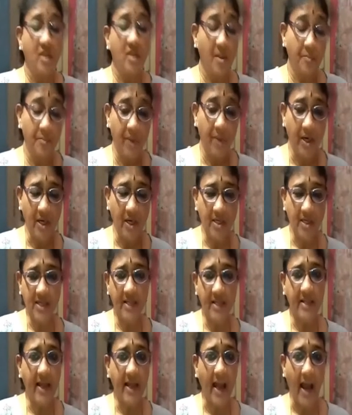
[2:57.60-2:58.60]
The birds
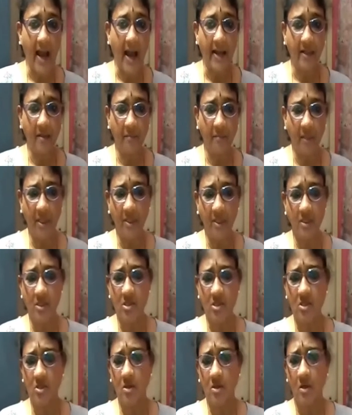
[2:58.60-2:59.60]
and the
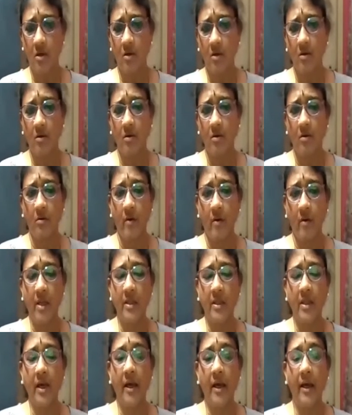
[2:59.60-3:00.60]
animals
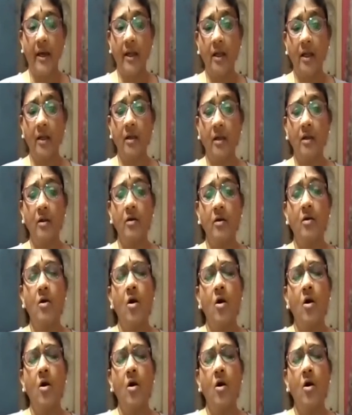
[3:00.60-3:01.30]
in the hill